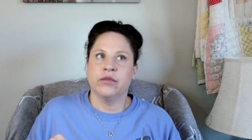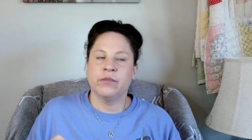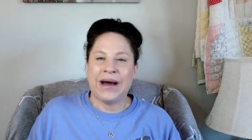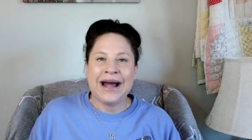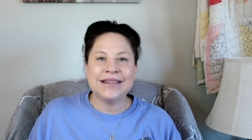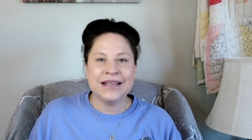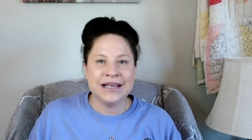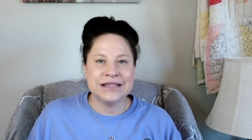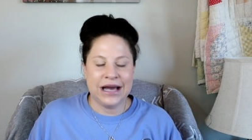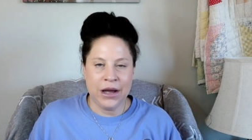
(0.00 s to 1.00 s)
bad
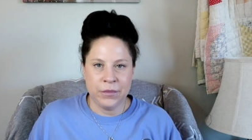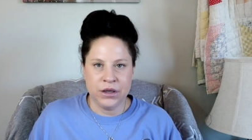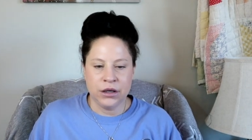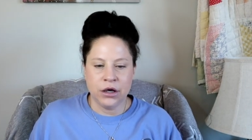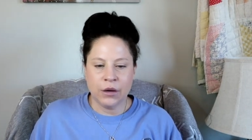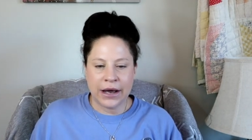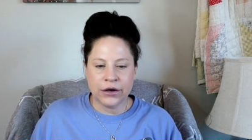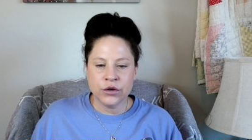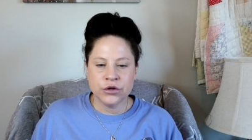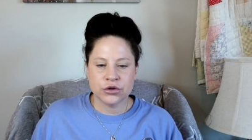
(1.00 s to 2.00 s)
things happen you know i
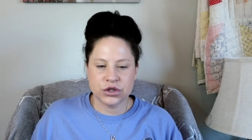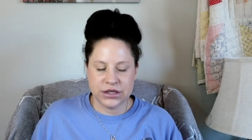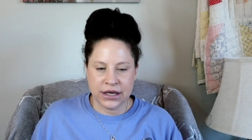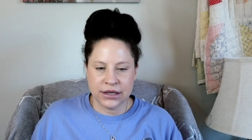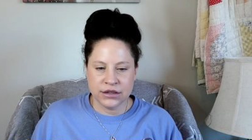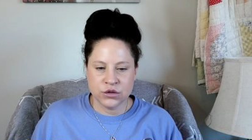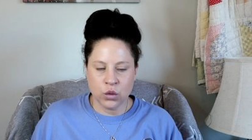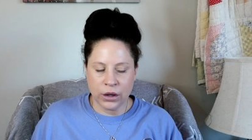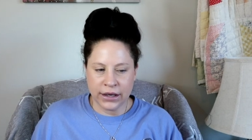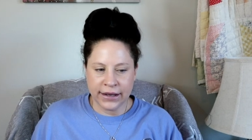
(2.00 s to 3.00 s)
don't understand
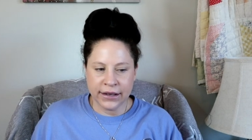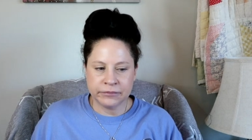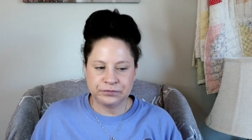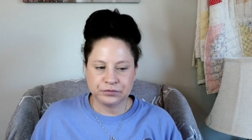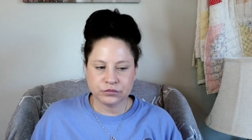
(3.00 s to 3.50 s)
why